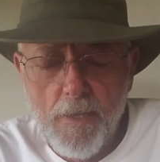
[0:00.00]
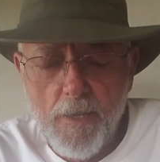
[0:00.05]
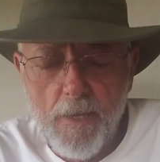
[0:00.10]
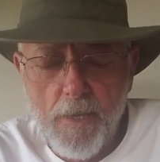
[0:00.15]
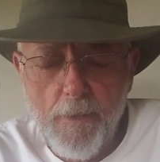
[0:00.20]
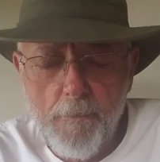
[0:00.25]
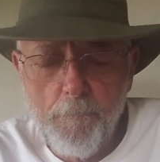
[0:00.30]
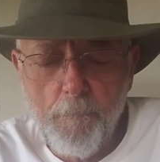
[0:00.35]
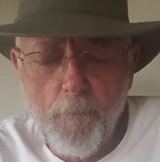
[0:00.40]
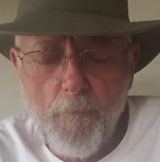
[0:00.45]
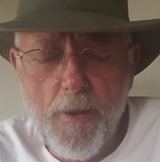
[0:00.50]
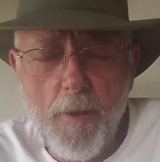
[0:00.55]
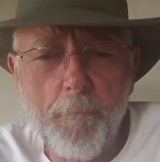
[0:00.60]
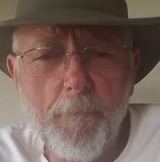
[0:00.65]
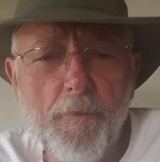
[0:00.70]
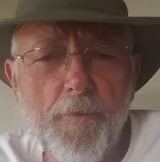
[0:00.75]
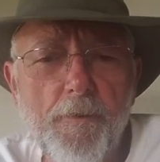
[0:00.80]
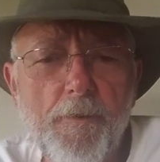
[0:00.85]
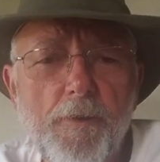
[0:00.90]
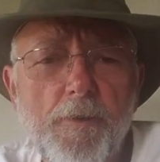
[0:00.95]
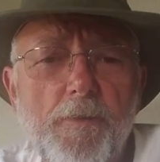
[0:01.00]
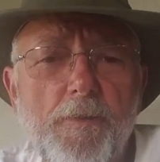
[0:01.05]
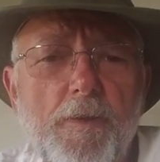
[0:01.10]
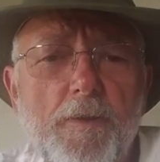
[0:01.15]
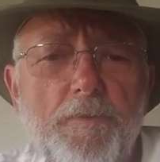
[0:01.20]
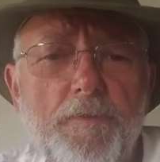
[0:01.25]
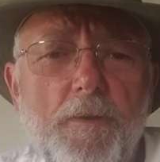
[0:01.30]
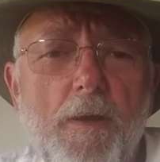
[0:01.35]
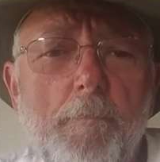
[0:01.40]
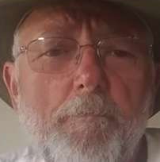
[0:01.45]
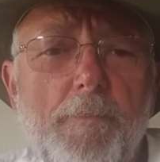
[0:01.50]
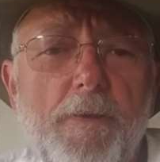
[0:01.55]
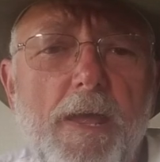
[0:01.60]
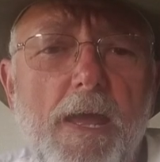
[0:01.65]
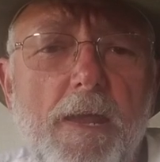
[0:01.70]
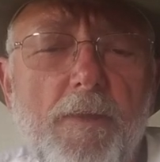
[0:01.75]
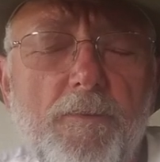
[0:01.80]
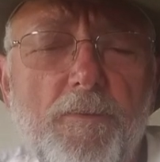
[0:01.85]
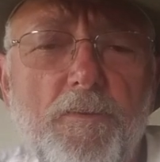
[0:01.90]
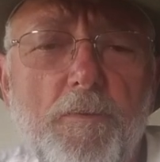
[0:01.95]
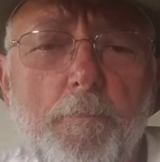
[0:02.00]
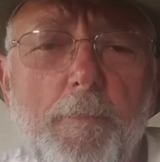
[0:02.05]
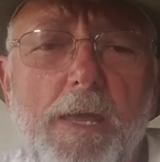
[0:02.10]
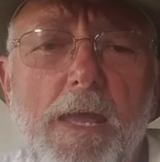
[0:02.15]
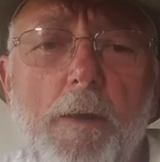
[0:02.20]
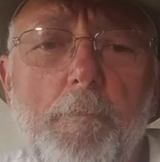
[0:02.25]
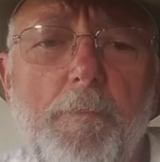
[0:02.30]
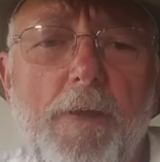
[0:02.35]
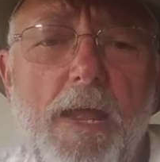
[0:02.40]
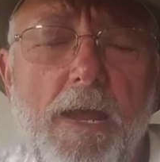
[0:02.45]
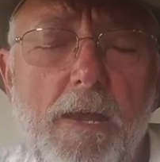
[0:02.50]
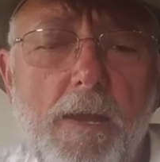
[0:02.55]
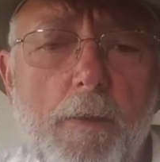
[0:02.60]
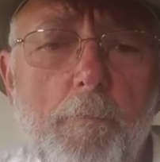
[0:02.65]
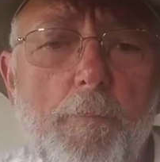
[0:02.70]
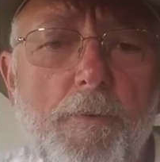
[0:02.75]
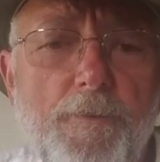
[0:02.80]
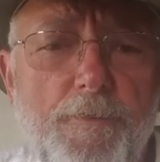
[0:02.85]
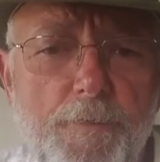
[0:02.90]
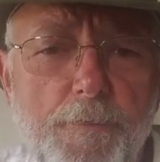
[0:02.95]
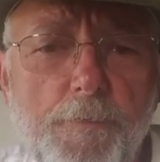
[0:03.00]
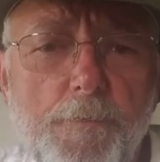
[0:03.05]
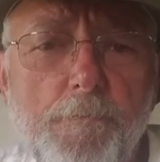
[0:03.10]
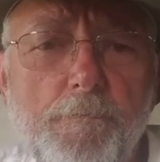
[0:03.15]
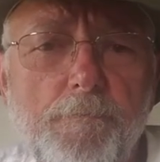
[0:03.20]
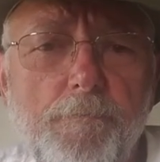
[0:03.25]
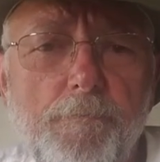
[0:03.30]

What I'm going to do this will be update number 2.